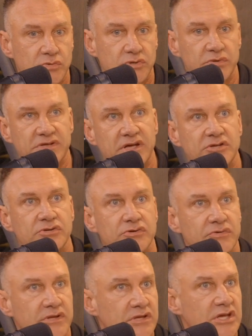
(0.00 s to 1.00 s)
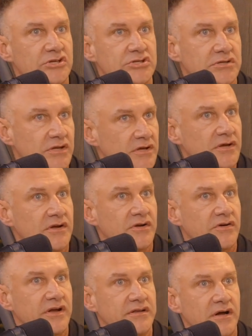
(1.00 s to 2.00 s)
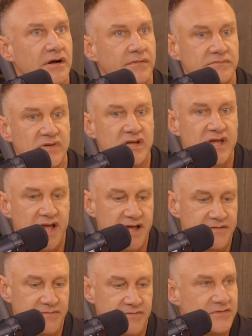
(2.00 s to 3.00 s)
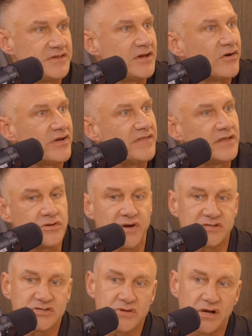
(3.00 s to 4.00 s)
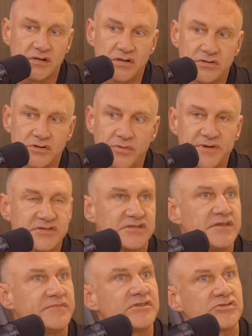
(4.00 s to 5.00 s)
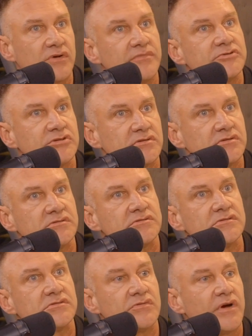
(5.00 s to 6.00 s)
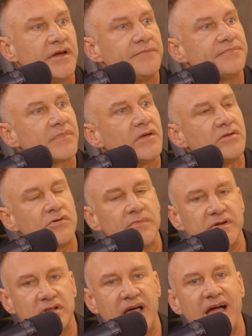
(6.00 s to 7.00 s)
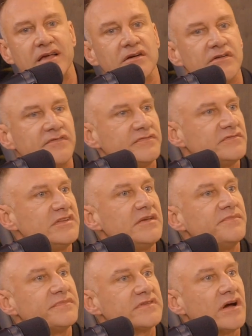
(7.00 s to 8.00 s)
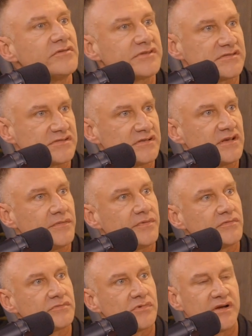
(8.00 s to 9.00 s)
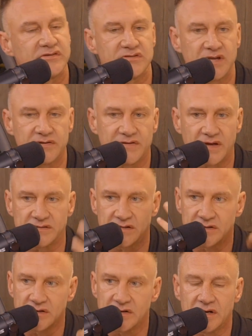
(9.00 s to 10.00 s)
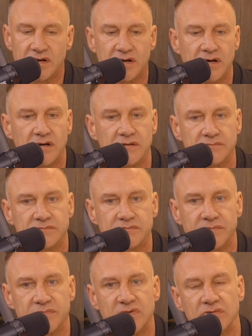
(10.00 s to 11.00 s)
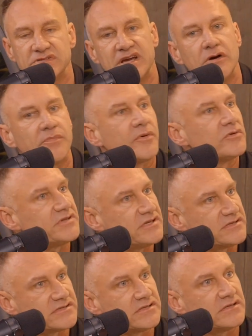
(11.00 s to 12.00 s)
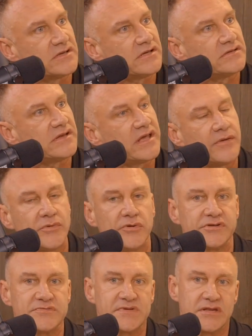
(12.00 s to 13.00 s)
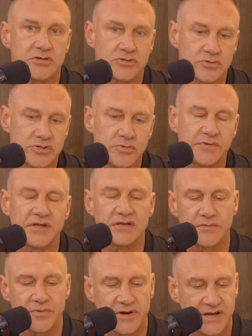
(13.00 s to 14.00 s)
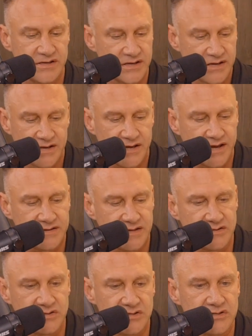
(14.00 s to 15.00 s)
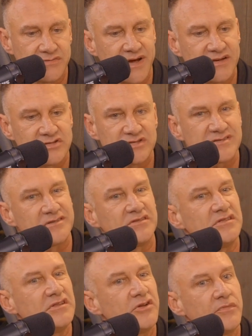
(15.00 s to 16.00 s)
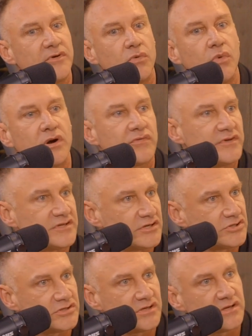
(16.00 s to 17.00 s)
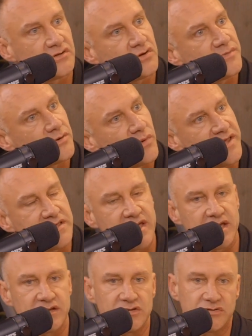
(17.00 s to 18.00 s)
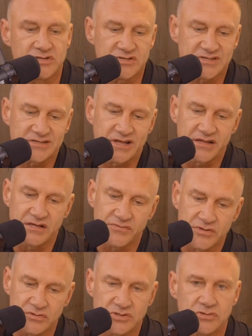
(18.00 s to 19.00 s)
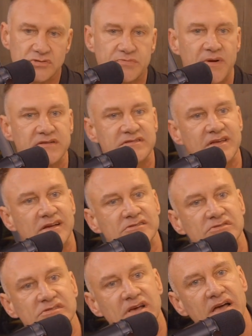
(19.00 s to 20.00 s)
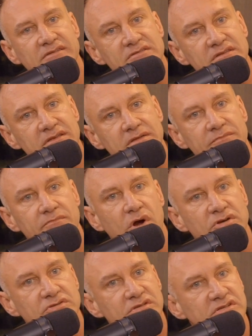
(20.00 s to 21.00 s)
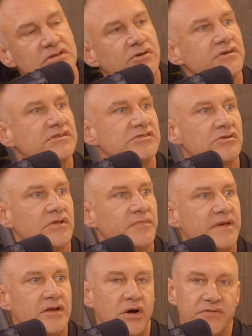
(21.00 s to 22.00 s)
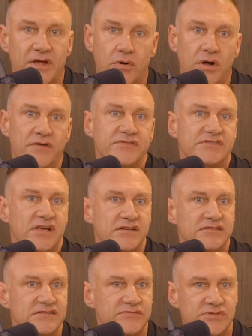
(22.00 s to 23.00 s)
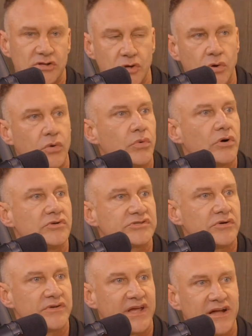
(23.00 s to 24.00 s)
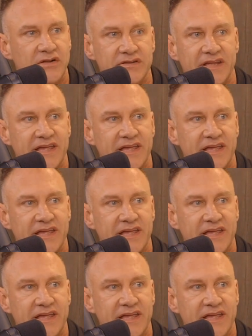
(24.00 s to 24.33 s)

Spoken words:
wonder what the hell you're doing in the kitchen, right? And then you add a little bit of sleep disruption, right? A little bit of lack of deep delta sleep, right? So now you got, tau proteins and amyloids beginning to accumulate in the brain. And then you add just a little bit of water retention and a little bit of weight gain. You just slightly reduce your response to exercise. You marginally decrease your libido. Now, all of a sudden, it seems like the whole world's going to hell in a